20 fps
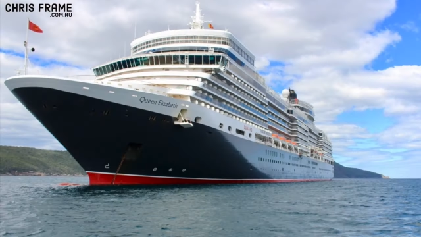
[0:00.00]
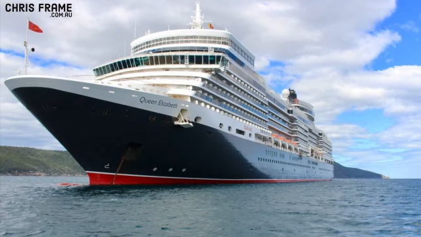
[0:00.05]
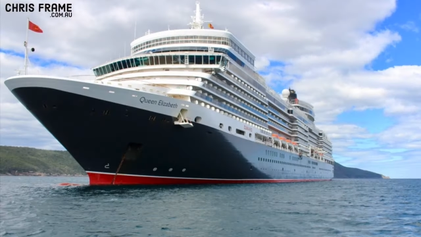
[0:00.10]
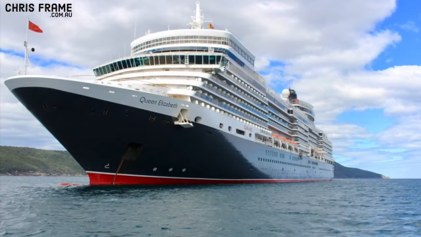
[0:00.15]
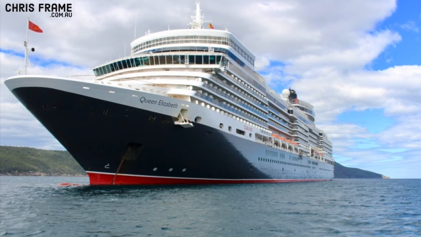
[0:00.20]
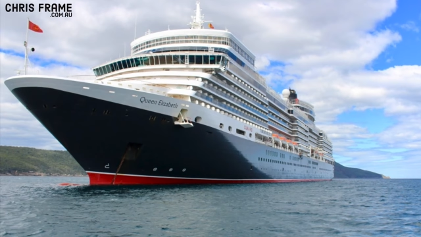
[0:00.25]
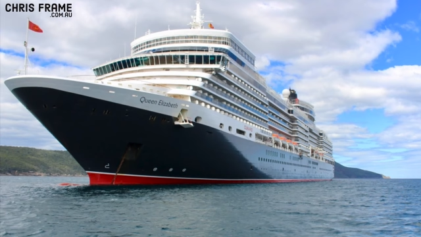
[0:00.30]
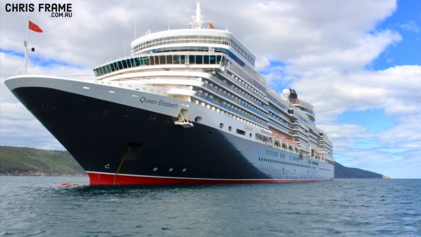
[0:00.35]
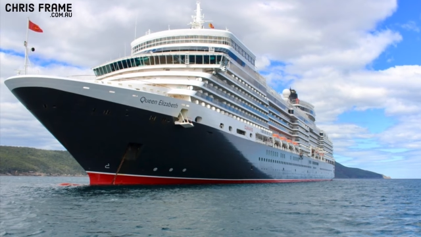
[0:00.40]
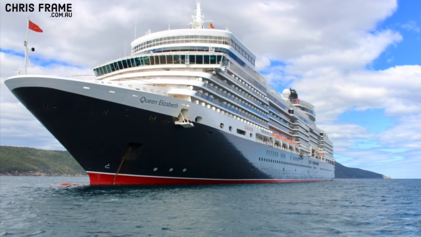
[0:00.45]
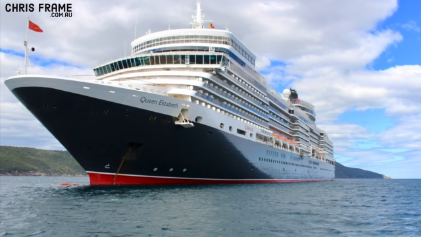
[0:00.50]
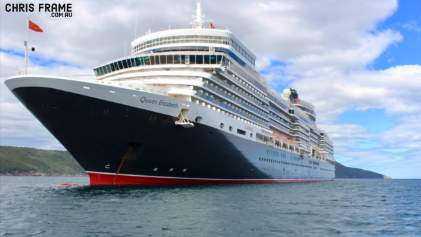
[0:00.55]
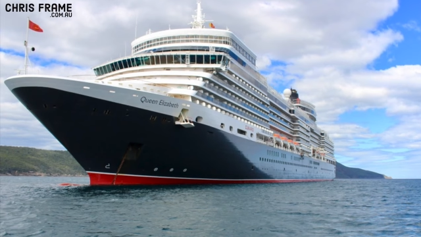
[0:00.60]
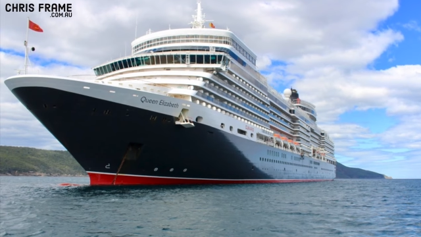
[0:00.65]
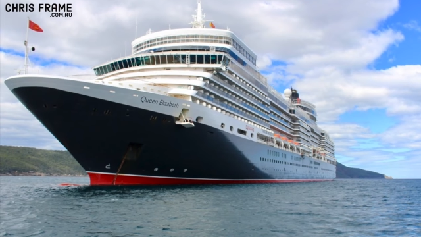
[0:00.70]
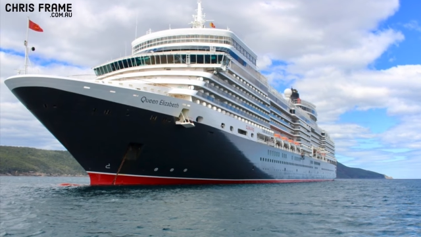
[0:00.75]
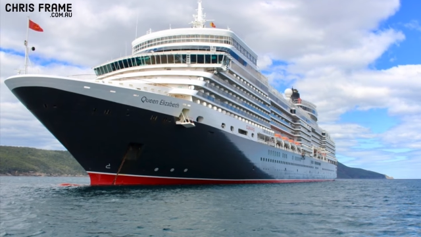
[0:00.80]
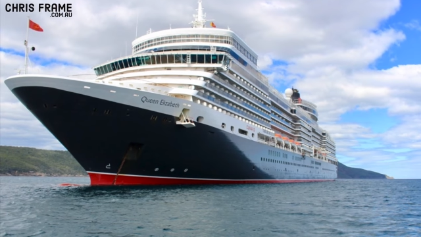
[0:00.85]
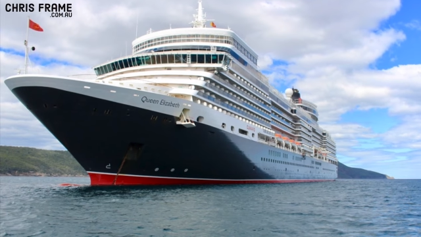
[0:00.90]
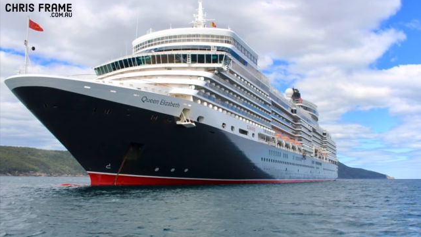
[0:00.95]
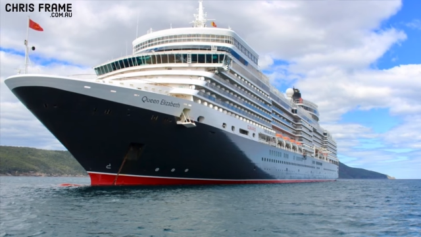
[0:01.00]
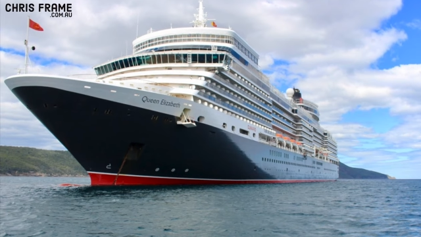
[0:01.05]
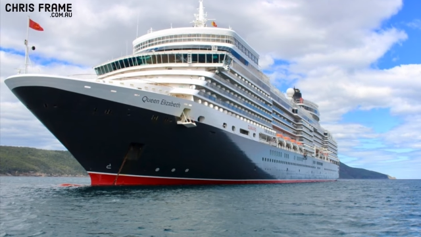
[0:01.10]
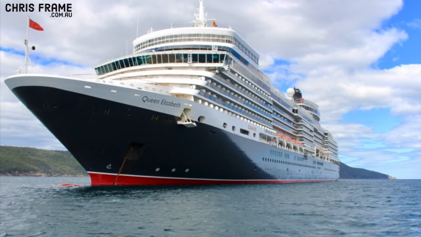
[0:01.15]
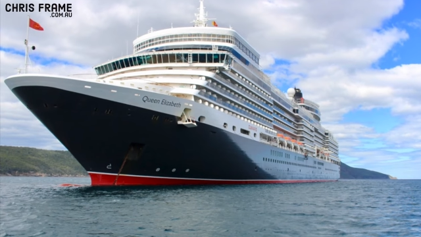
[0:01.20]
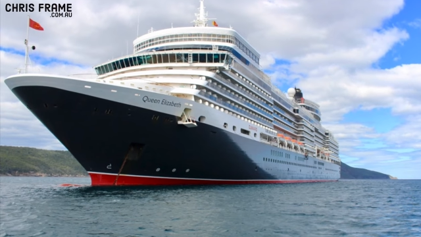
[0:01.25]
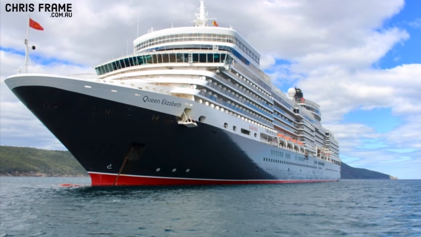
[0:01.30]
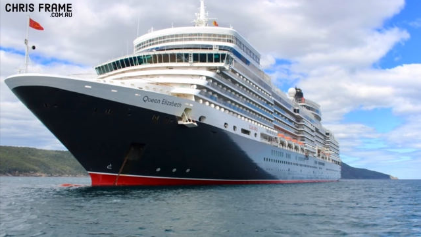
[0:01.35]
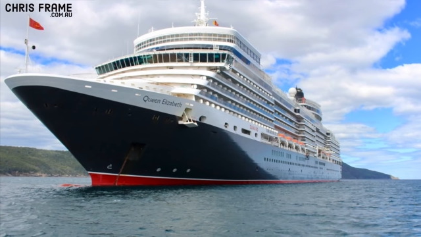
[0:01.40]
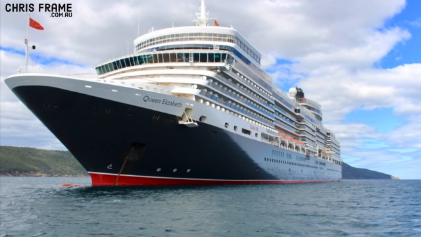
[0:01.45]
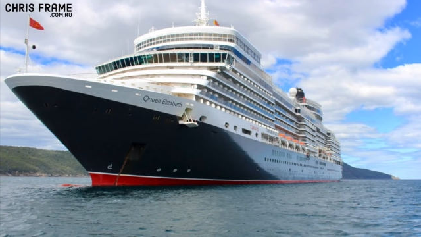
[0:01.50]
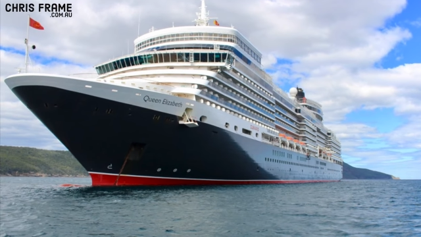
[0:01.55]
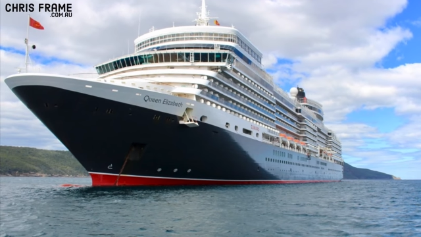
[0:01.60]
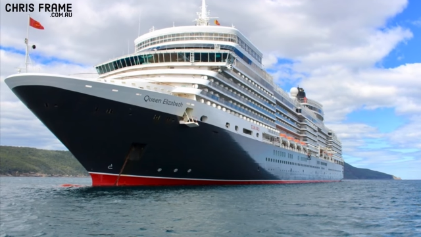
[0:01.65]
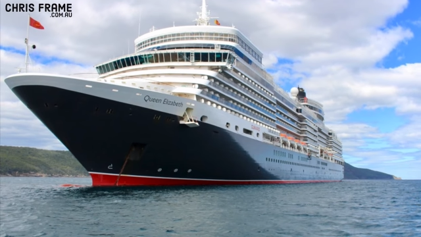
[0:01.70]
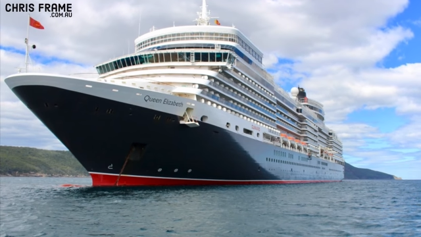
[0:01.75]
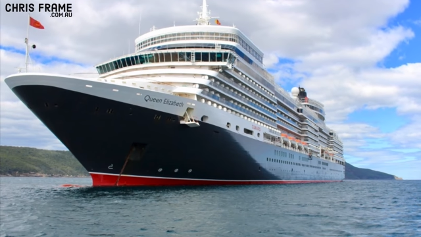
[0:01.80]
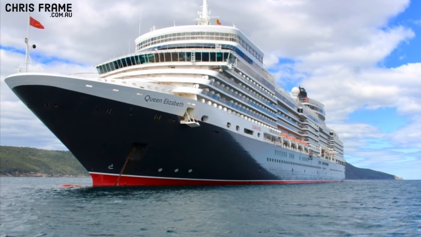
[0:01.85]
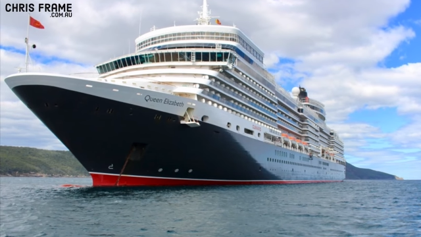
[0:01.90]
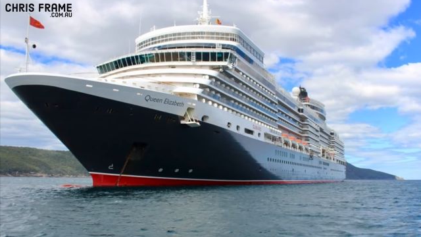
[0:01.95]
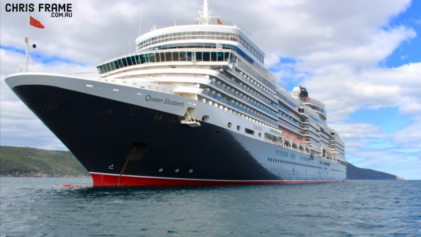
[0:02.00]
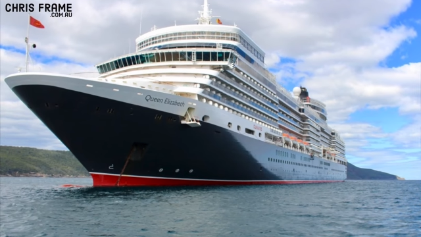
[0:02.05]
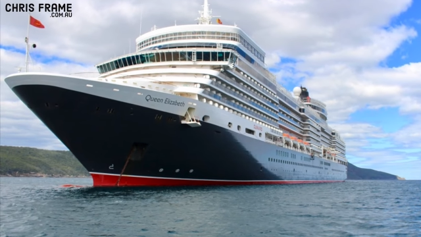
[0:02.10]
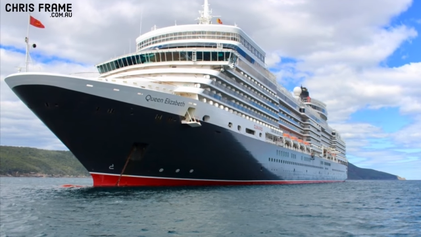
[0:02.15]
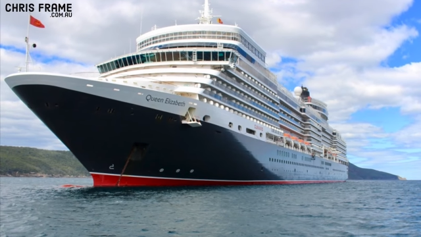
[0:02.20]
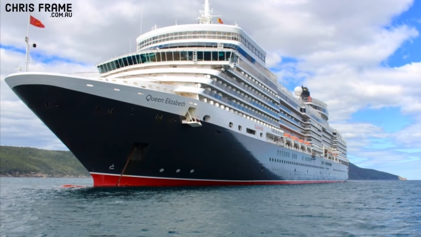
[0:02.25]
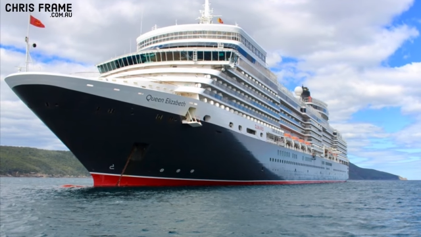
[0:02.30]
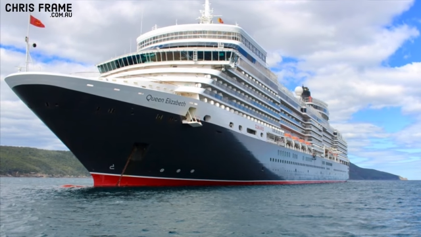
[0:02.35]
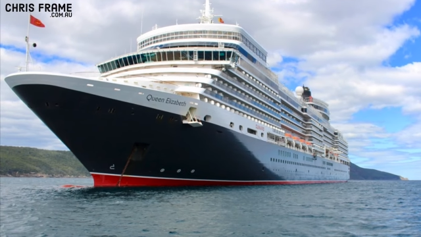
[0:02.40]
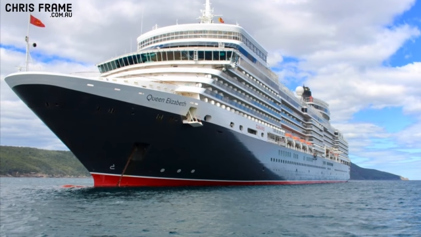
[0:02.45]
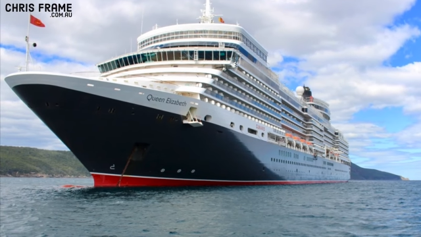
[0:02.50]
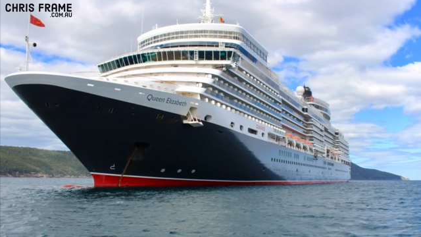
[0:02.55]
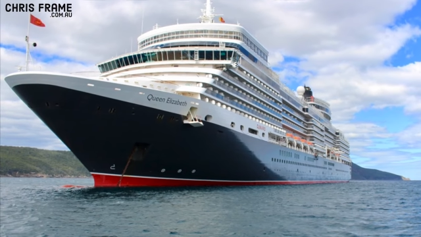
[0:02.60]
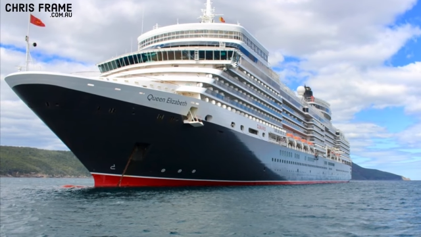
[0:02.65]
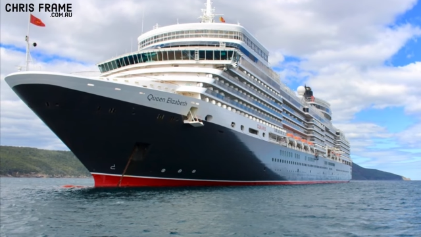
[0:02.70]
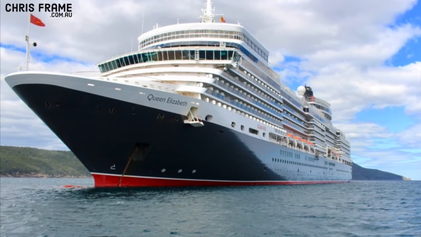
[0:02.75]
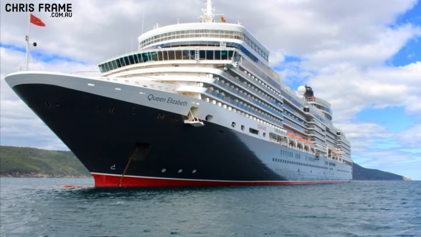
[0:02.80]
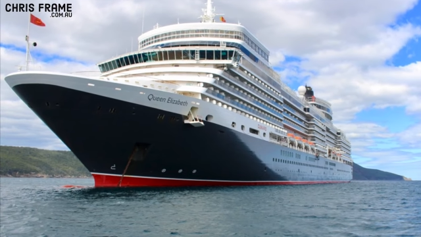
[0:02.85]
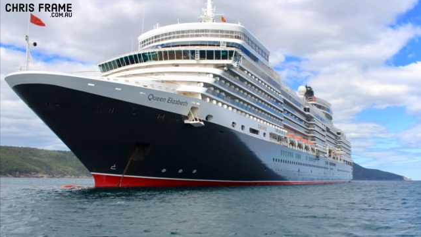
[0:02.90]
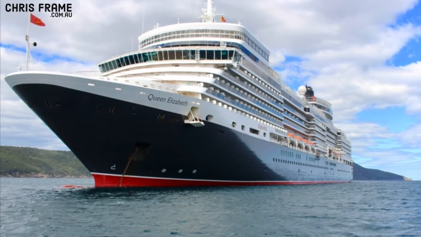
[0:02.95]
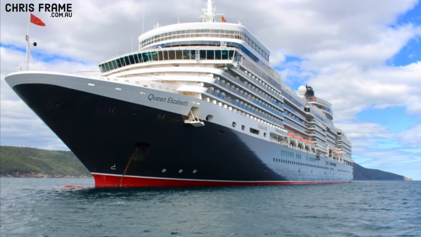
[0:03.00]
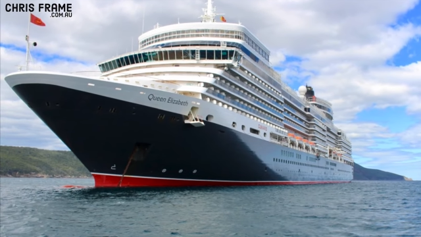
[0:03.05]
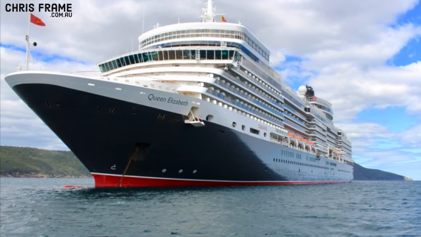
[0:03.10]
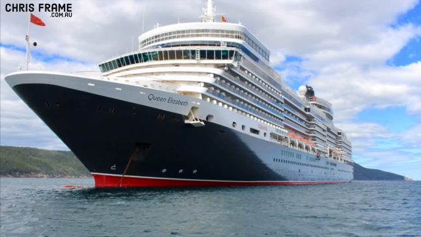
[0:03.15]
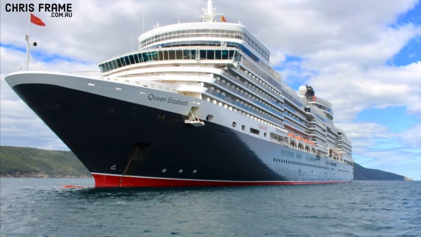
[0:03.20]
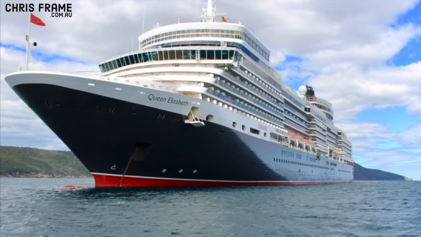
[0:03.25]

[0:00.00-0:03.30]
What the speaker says: (no speaker visible)